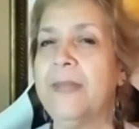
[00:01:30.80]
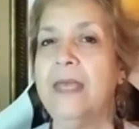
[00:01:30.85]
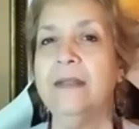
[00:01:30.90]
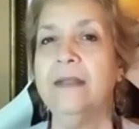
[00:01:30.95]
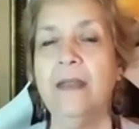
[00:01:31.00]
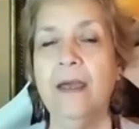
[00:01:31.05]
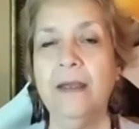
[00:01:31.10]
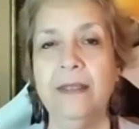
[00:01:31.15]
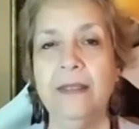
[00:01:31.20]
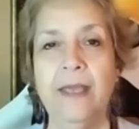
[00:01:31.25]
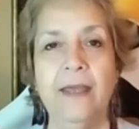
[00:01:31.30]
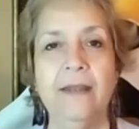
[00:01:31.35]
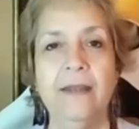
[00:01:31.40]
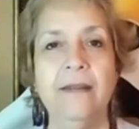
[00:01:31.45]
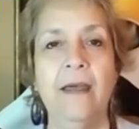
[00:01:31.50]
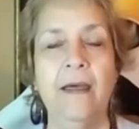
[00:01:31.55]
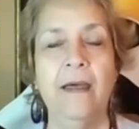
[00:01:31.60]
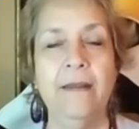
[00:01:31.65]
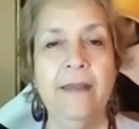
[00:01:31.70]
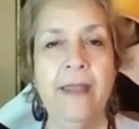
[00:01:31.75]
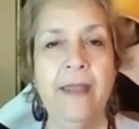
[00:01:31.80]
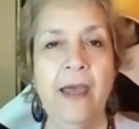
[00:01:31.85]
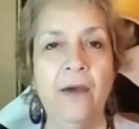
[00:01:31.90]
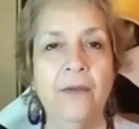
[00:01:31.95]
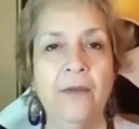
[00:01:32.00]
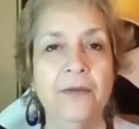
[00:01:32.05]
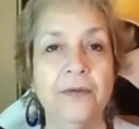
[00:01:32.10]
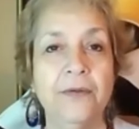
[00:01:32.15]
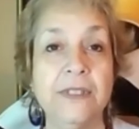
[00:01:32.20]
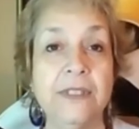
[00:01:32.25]
not yet, not now,
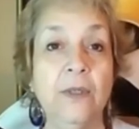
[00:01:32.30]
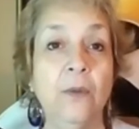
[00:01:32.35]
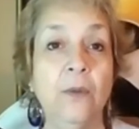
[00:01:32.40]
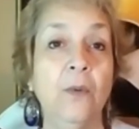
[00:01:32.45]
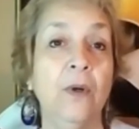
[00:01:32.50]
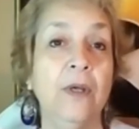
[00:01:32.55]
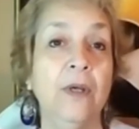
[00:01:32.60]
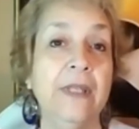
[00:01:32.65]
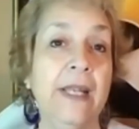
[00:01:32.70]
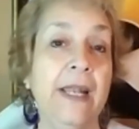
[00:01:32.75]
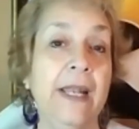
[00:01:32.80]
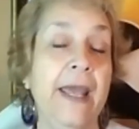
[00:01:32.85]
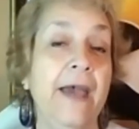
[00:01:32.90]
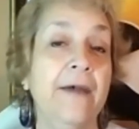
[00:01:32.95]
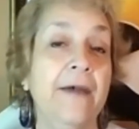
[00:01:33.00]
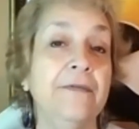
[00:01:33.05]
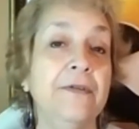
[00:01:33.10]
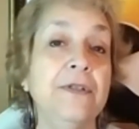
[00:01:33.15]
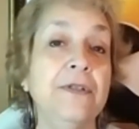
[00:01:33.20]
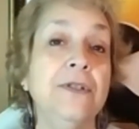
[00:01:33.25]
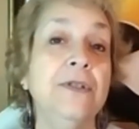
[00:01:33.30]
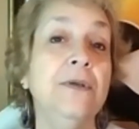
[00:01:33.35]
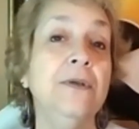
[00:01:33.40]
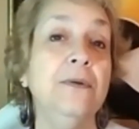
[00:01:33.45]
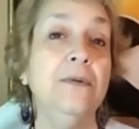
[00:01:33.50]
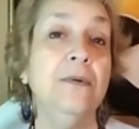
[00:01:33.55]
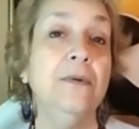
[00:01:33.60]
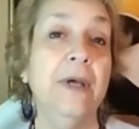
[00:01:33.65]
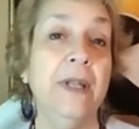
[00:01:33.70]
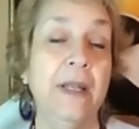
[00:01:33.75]
there's still work that I have to
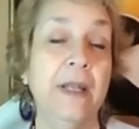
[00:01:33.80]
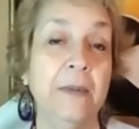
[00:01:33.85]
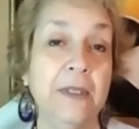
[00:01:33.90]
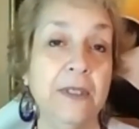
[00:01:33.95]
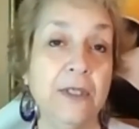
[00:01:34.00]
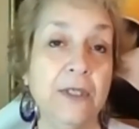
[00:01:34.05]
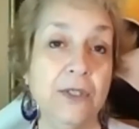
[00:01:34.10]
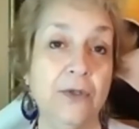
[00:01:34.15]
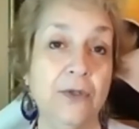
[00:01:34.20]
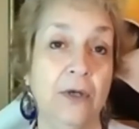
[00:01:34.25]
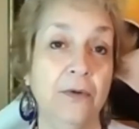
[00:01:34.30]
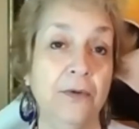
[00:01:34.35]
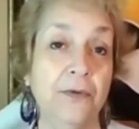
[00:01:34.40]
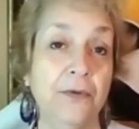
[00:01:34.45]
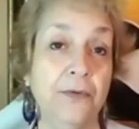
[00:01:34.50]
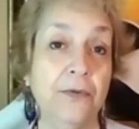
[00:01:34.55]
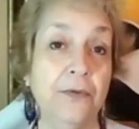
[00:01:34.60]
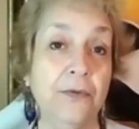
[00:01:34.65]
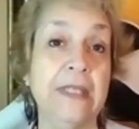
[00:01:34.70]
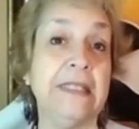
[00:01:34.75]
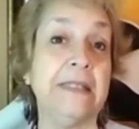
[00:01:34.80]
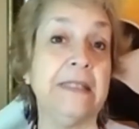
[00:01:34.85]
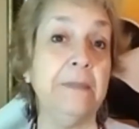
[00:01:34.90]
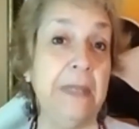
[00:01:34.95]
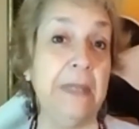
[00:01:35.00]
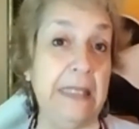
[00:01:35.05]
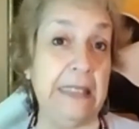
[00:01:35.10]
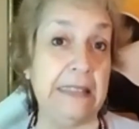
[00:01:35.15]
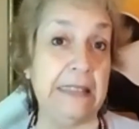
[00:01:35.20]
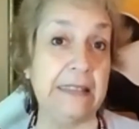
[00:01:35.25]
do, and I'm going to struggle through this
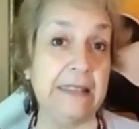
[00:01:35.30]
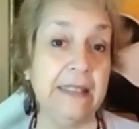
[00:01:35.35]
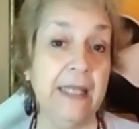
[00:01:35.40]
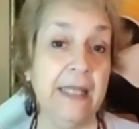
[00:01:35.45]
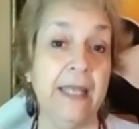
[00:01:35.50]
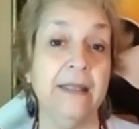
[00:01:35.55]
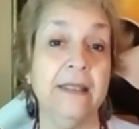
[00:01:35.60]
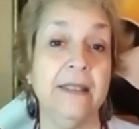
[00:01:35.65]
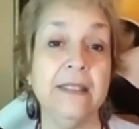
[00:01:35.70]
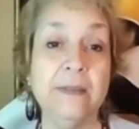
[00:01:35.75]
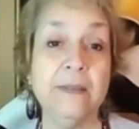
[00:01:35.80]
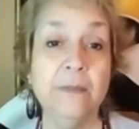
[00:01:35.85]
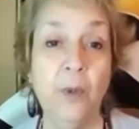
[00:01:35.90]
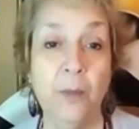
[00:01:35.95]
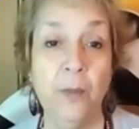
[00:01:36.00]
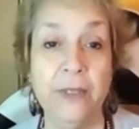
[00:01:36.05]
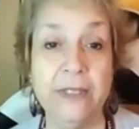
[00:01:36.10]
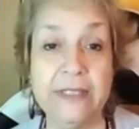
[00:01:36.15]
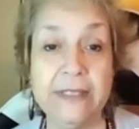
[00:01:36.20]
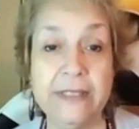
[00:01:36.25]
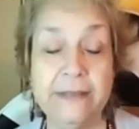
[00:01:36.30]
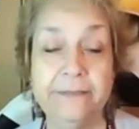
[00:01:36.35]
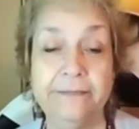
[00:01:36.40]
piece at this moment.